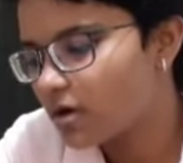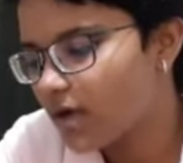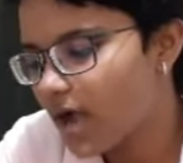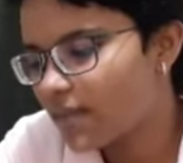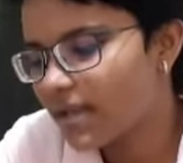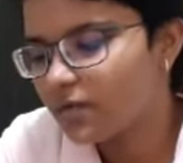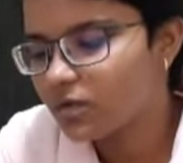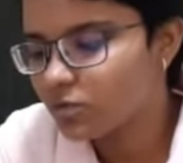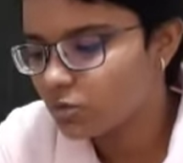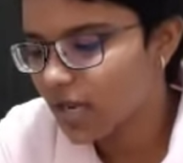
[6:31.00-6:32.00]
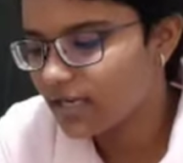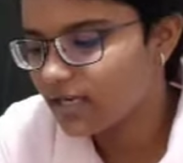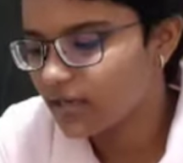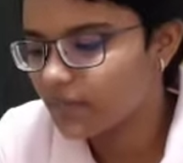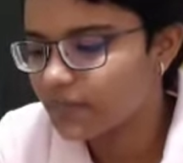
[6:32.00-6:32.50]
gamma equal to
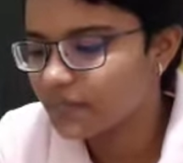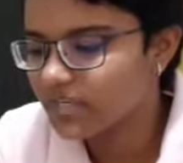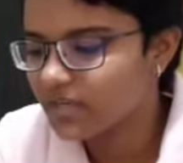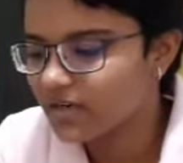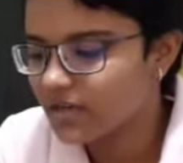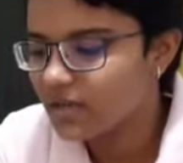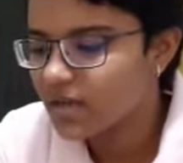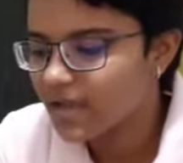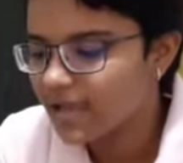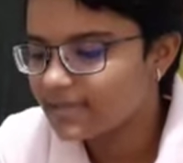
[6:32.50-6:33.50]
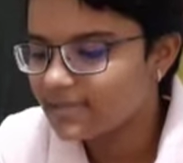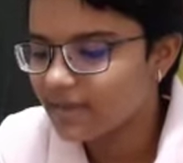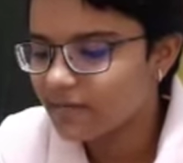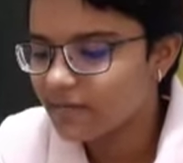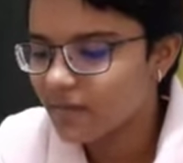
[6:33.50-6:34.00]
90 degree,
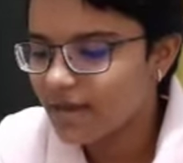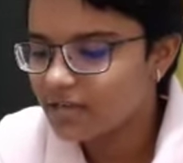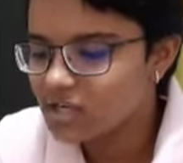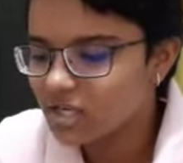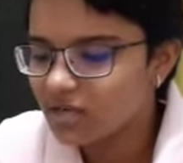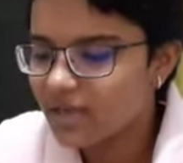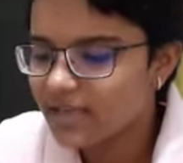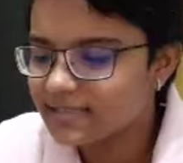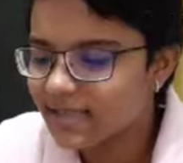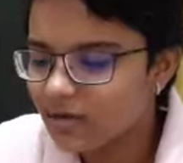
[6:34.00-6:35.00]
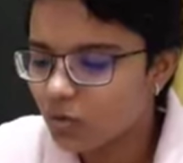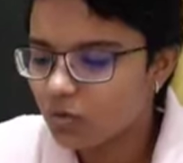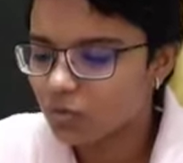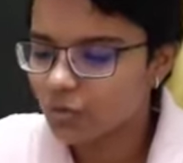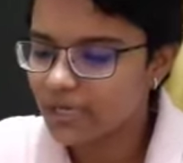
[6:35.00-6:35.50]
Sn, white tin,
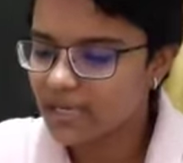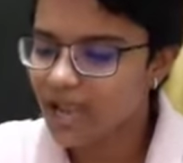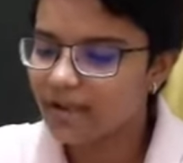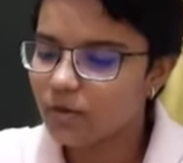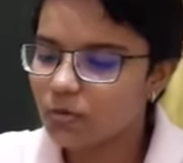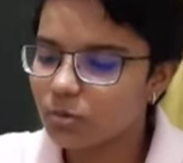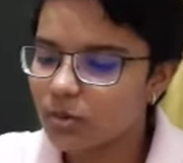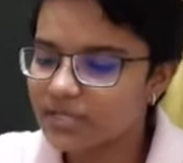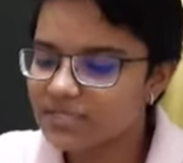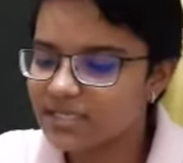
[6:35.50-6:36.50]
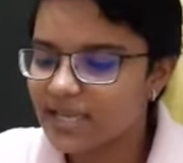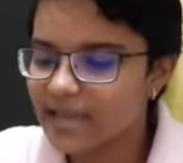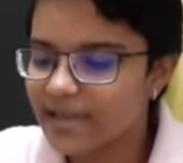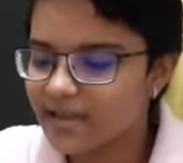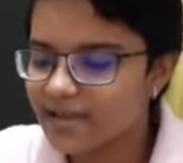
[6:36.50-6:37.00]
SnO2, TiO2 and
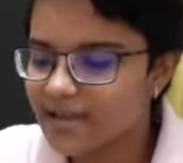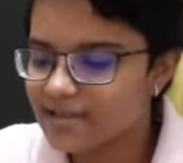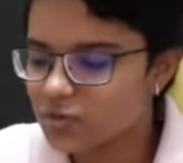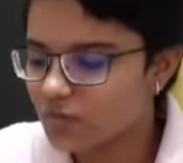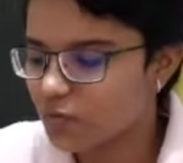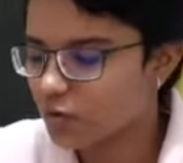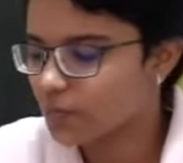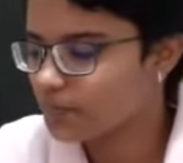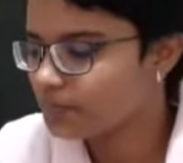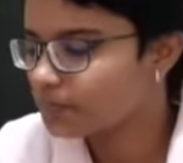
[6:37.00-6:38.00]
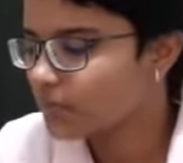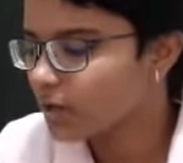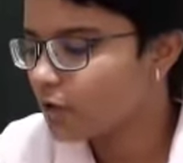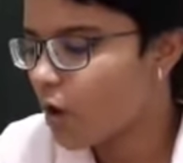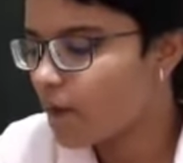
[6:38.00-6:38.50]
CaSO4.
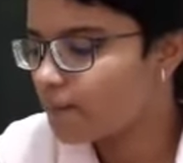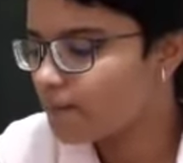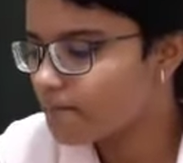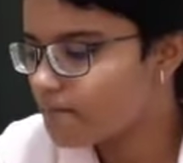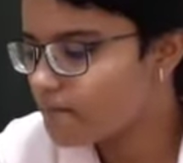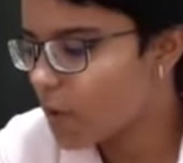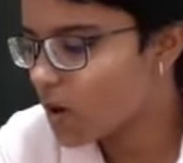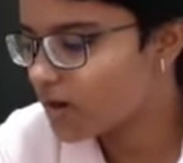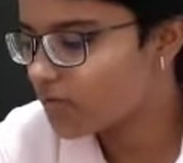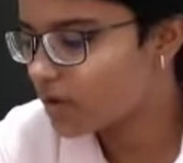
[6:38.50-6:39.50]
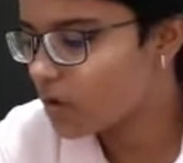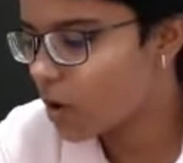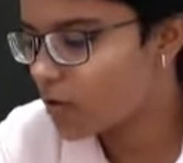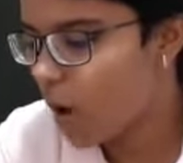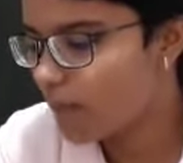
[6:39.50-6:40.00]
Rhombohedral
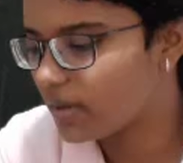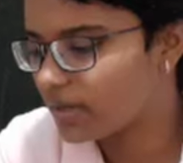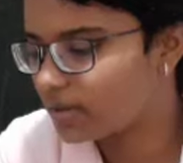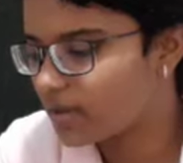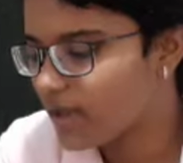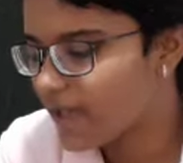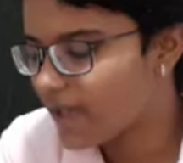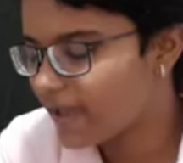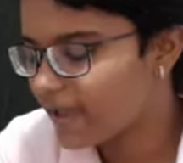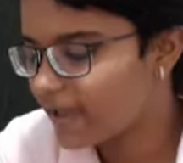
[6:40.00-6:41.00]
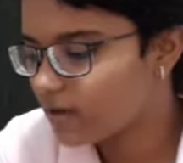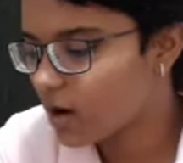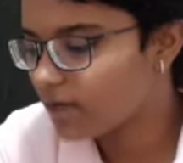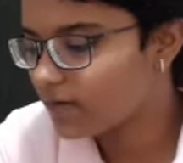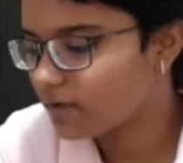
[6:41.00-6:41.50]
or rhombic, A
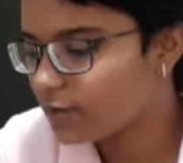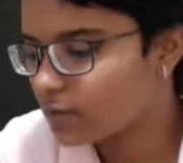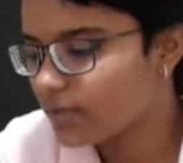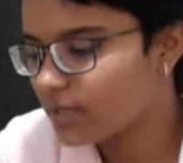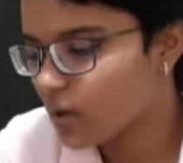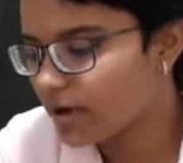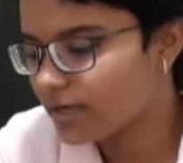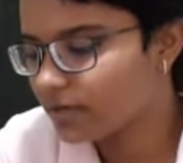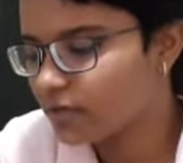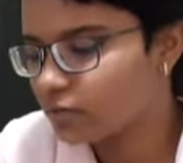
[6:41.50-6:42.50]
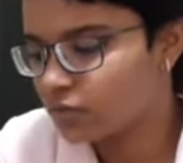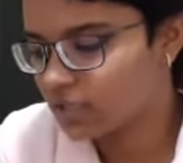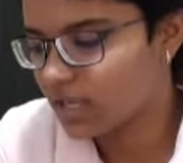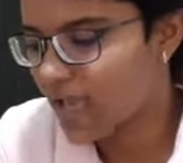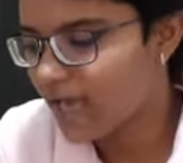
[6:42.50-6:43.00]
not equal to B not equal to
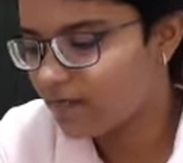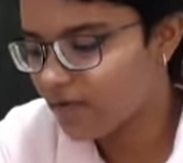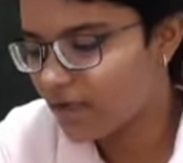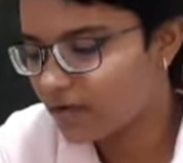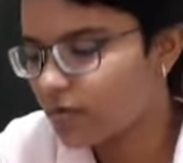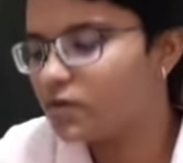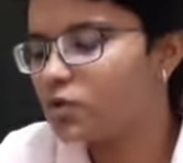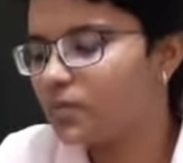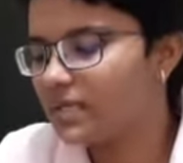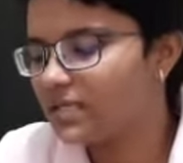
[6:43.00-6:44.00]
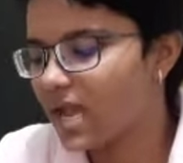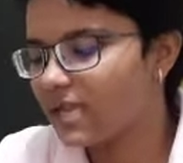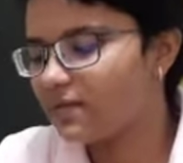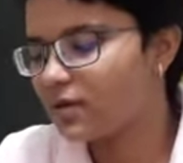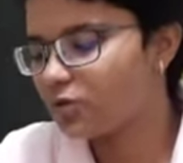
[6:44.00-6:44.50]
C, alpha equal to beta
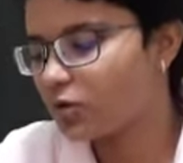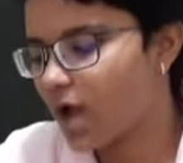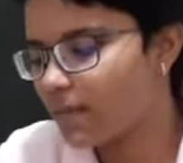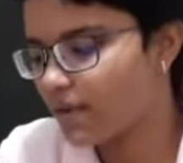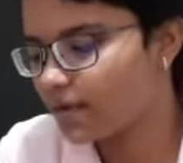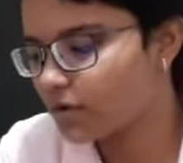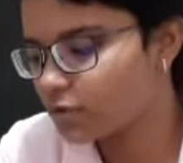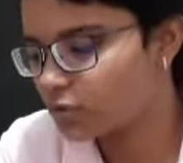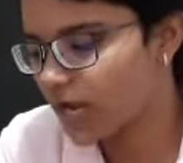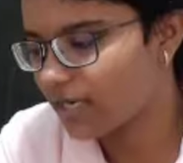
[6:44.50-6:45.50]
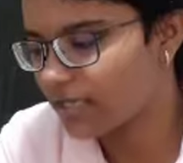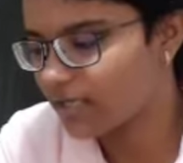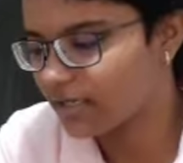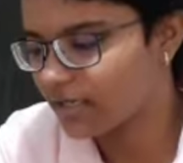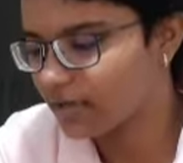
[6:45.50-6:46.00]
equal to gamma equal to 90
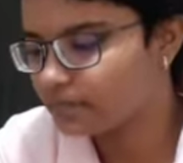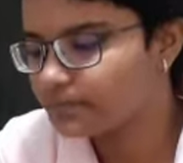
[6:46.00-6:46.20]
degree.